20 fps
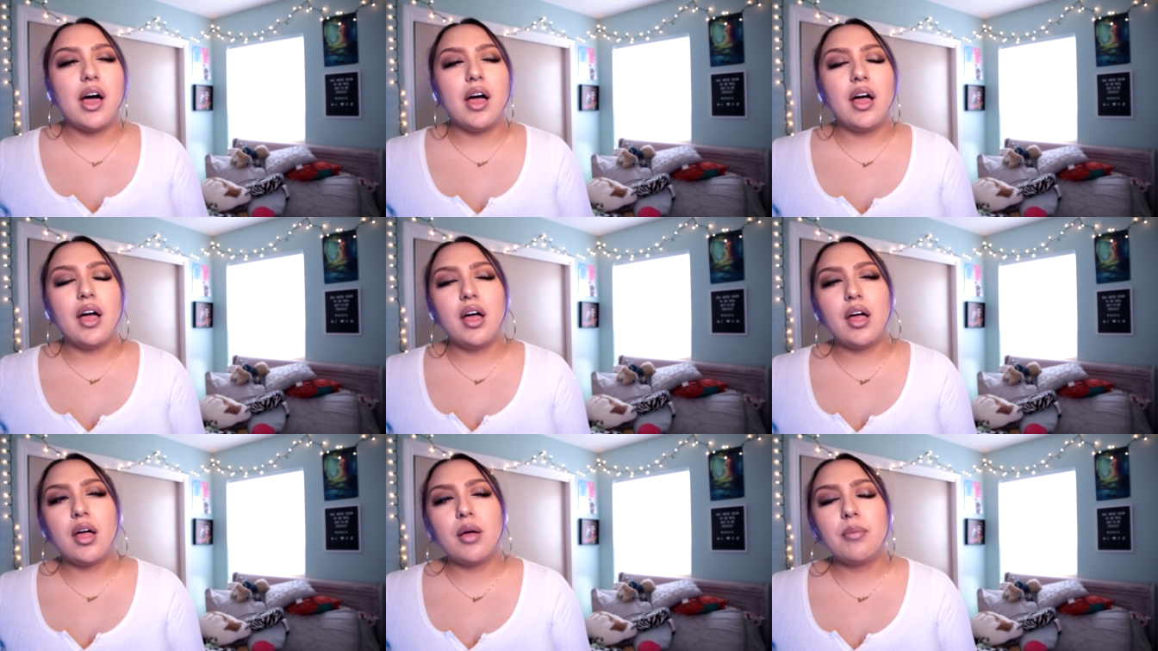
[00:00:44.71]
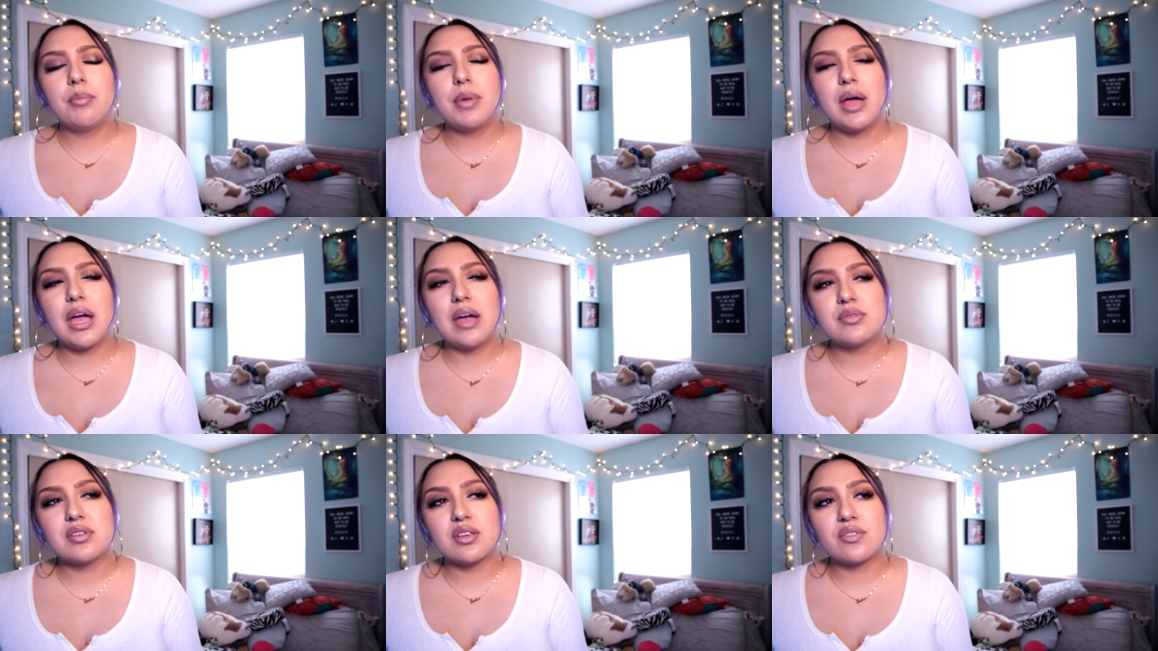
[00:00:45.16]
Um,
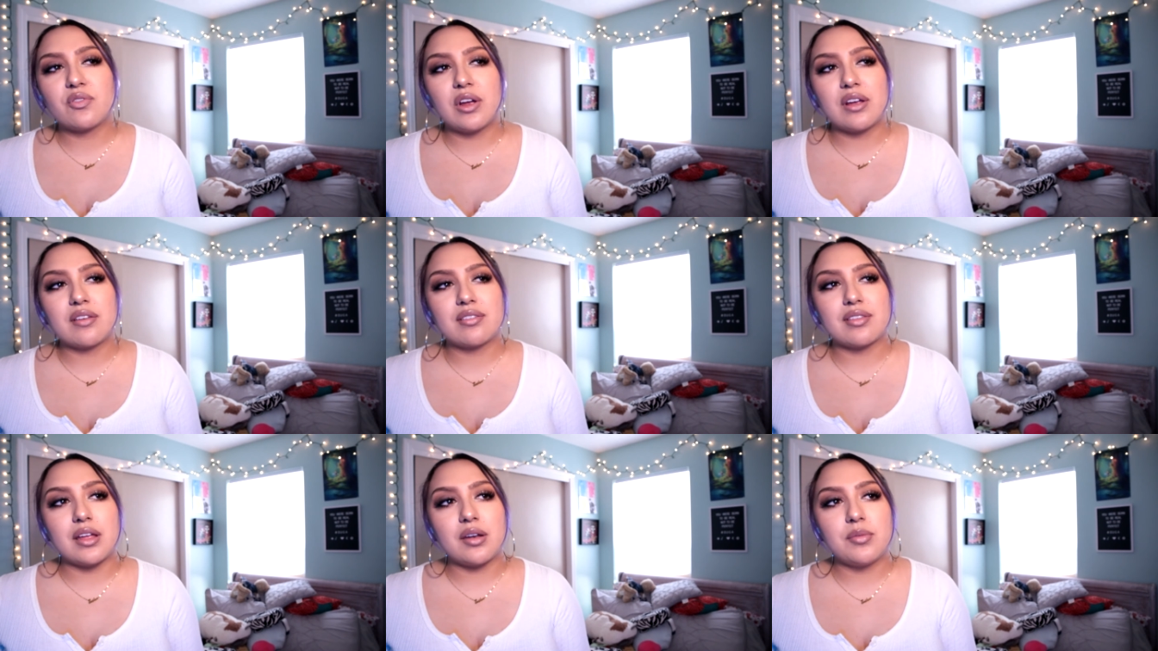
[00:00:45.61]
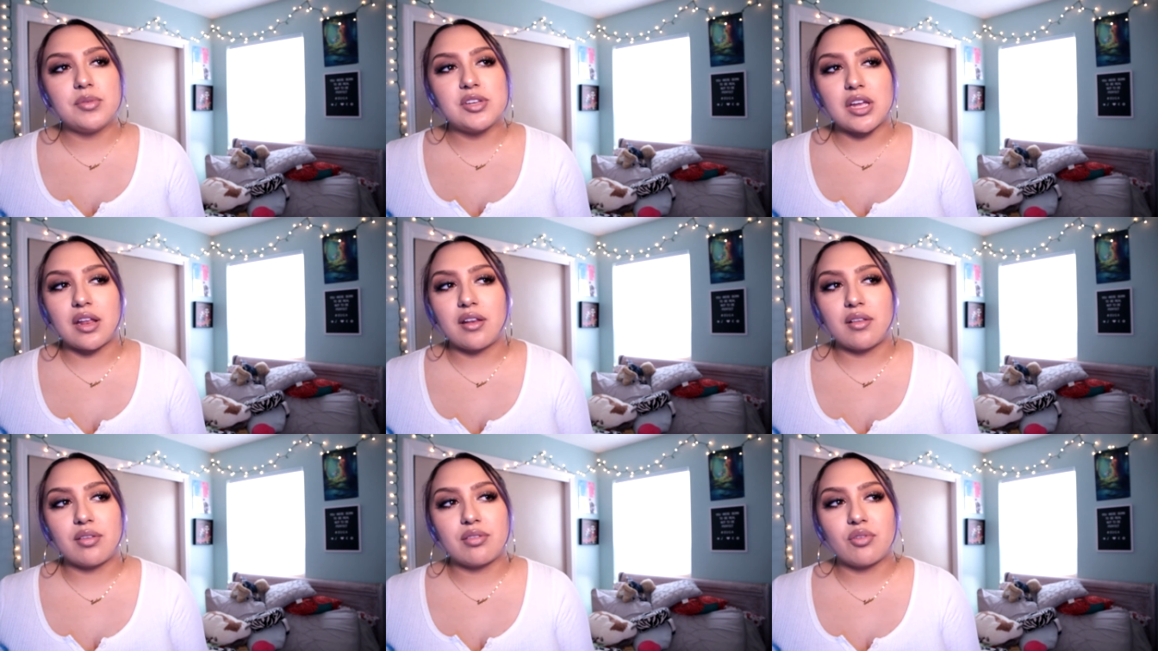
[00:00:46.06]
but I'm just very excited to be
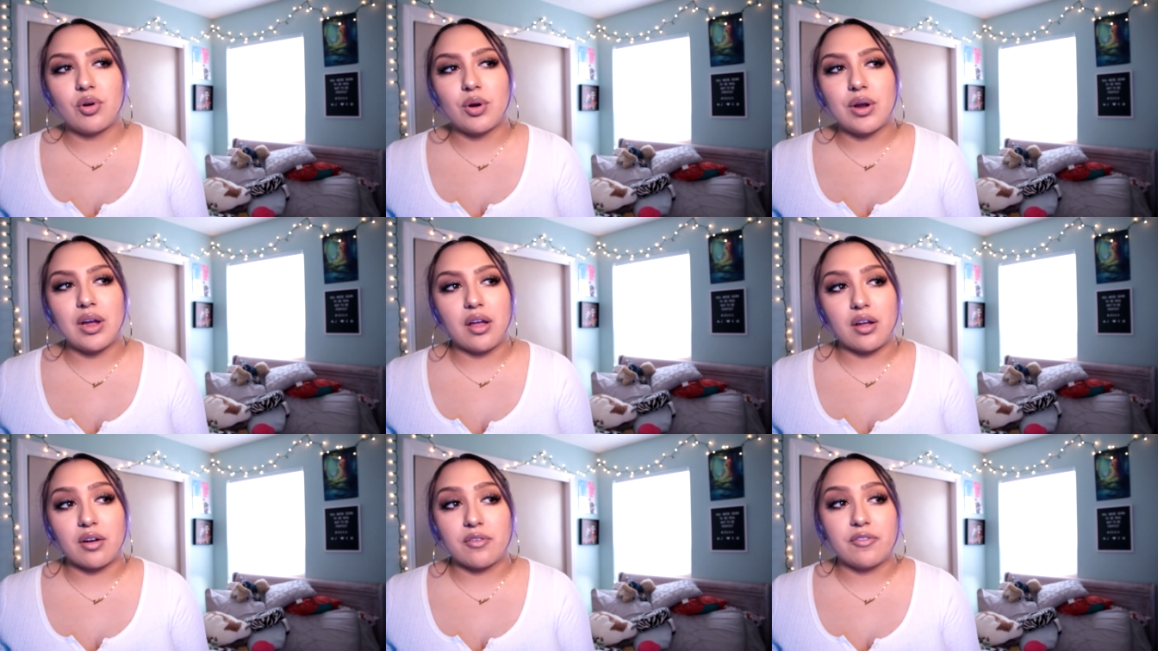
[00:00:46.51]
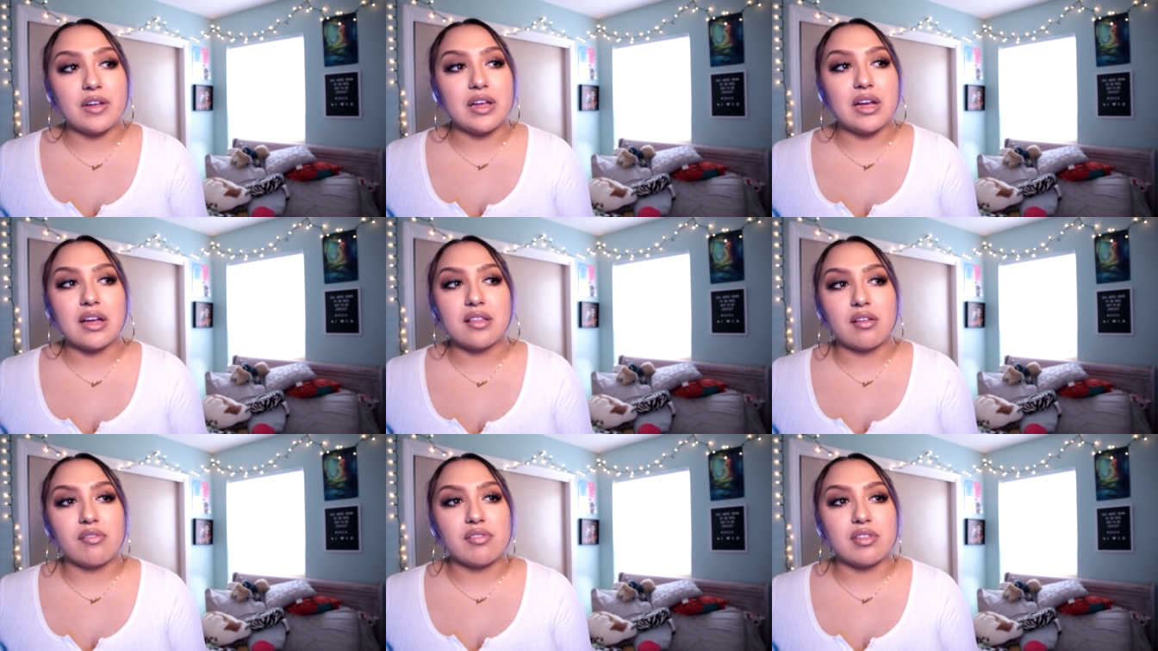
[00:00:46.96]
trying this choreography.
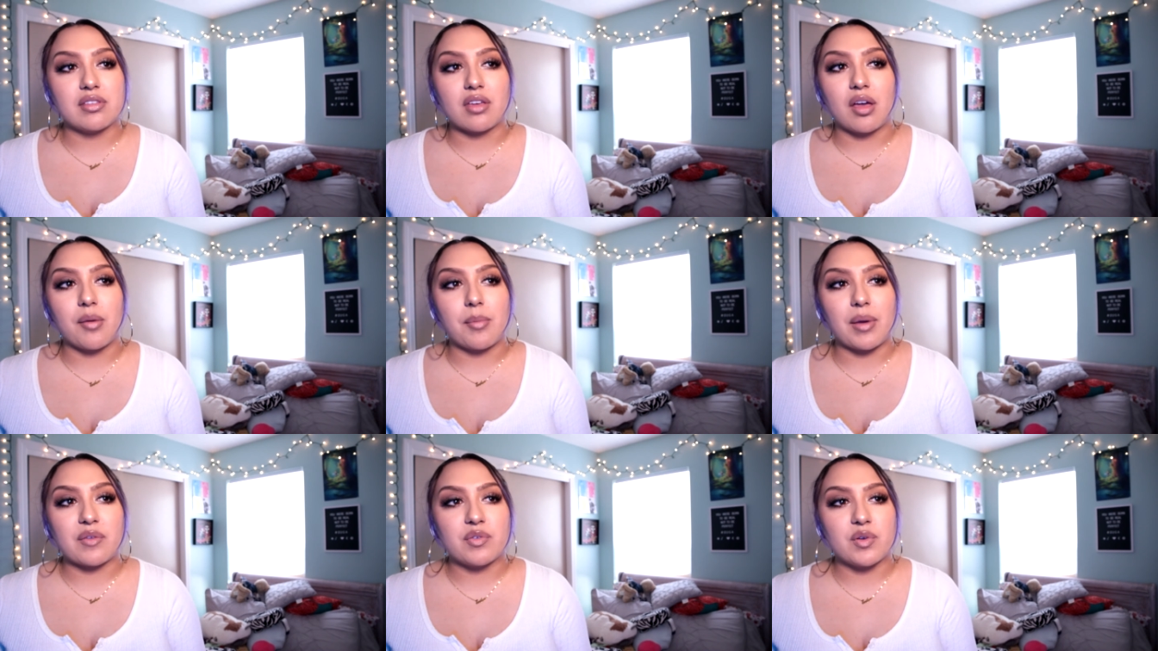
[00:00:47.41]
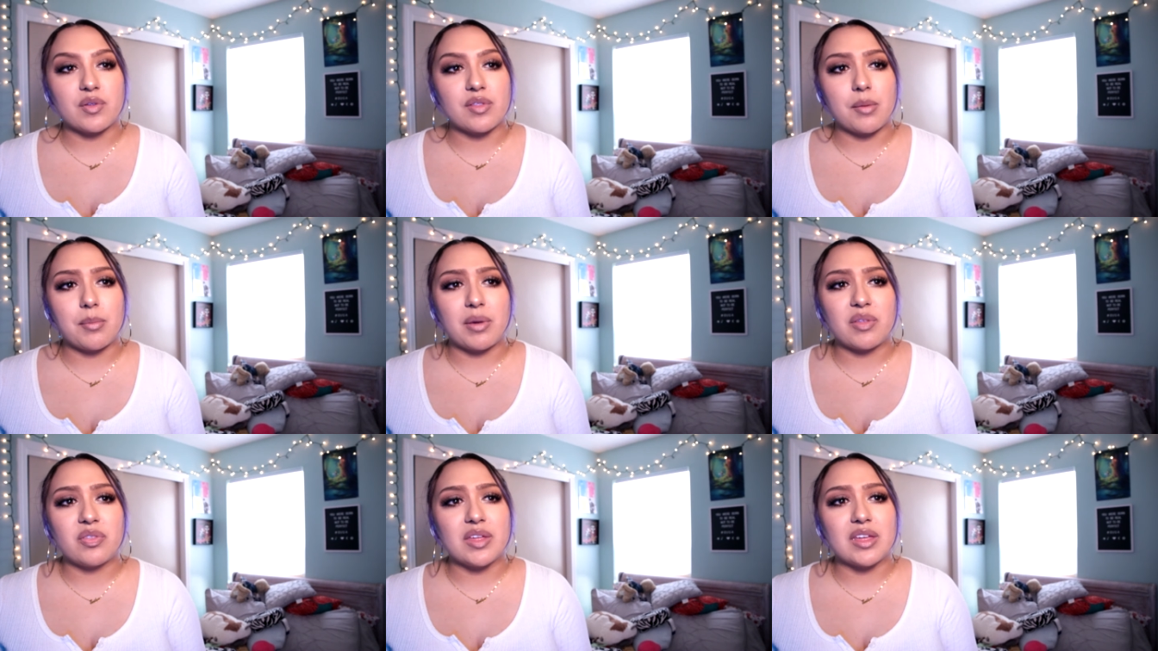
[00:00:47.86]
I love this comeback from
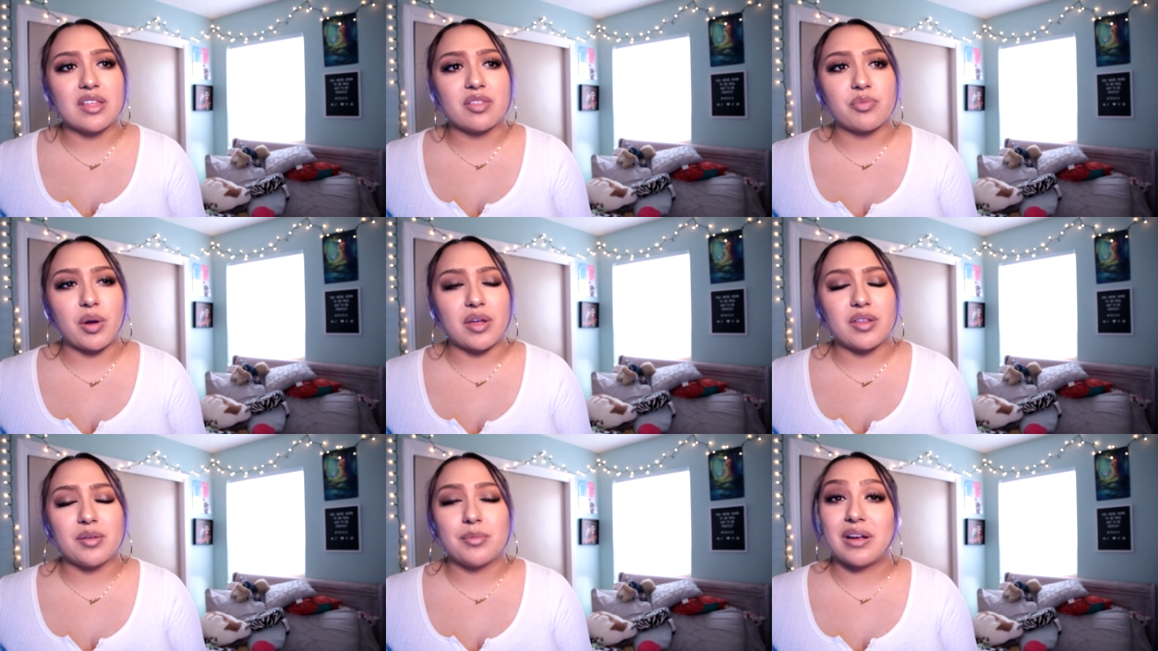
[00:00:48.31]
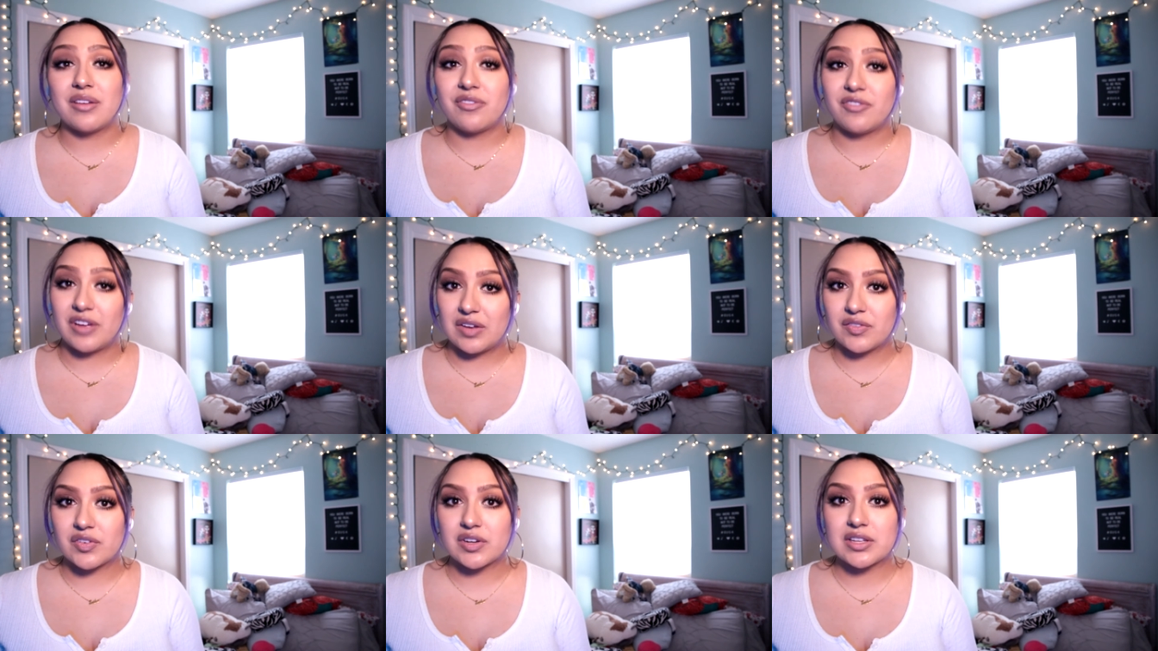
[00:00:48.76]
them. I think it's probably my
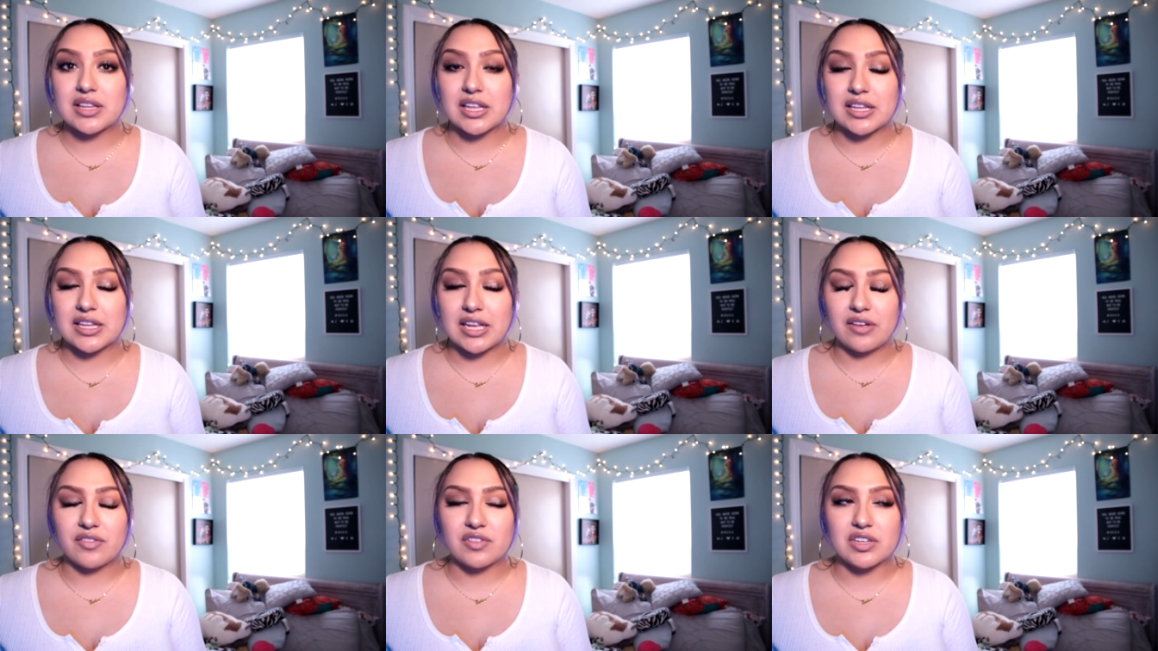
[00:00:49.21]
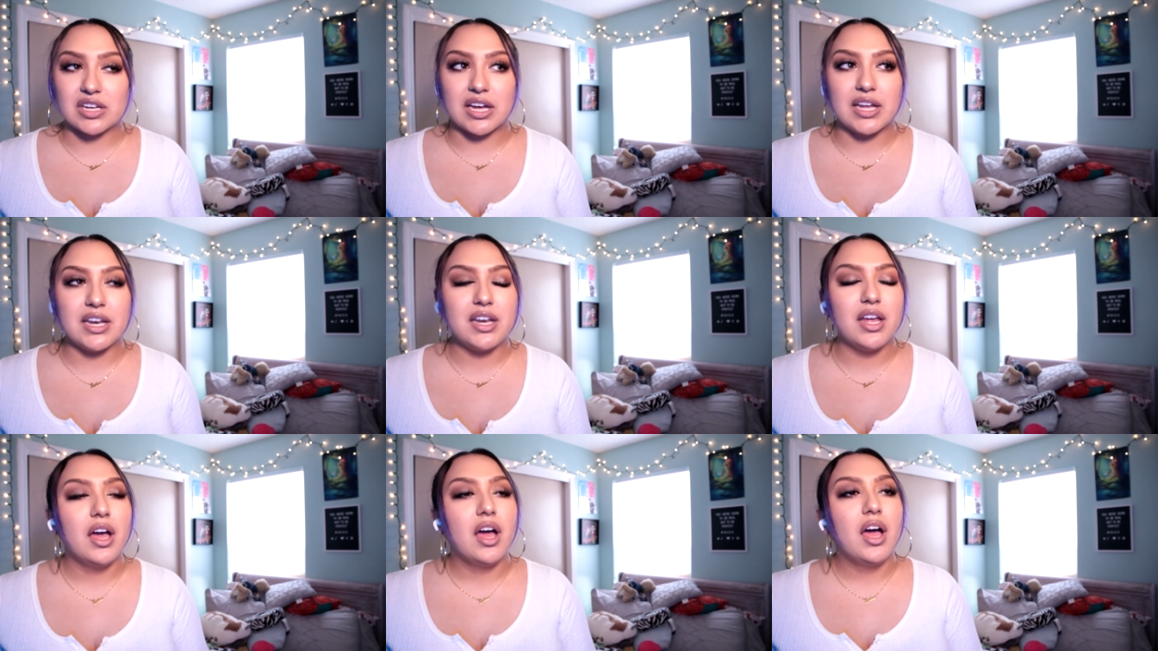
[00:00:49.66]
favorite that they have
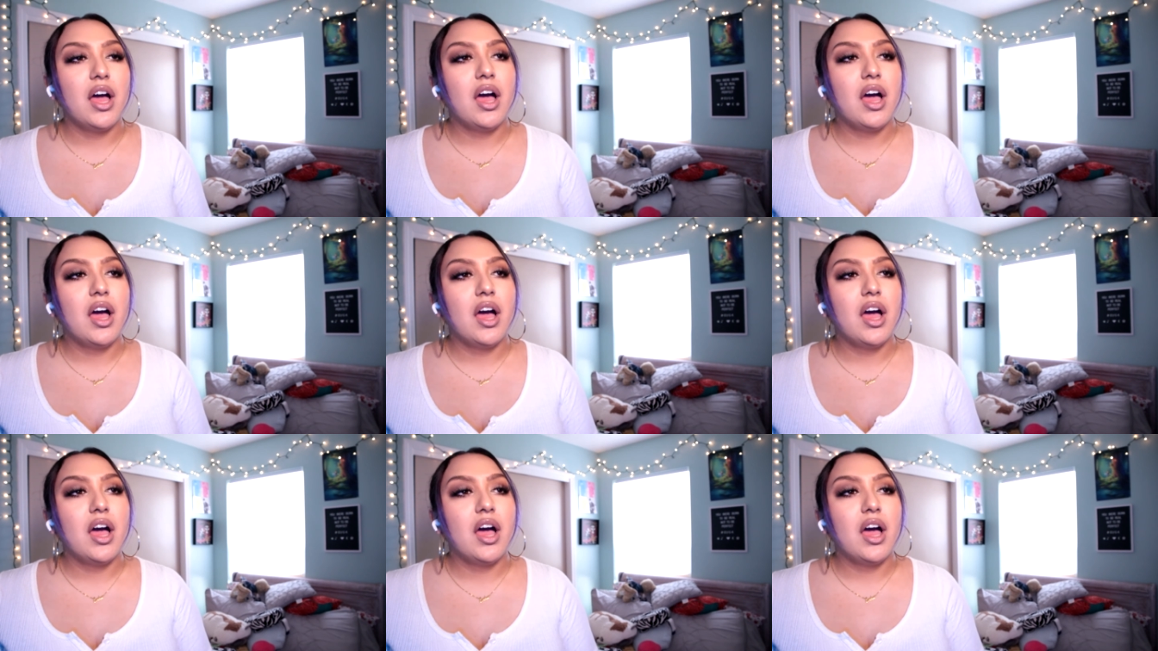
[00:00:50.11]
done.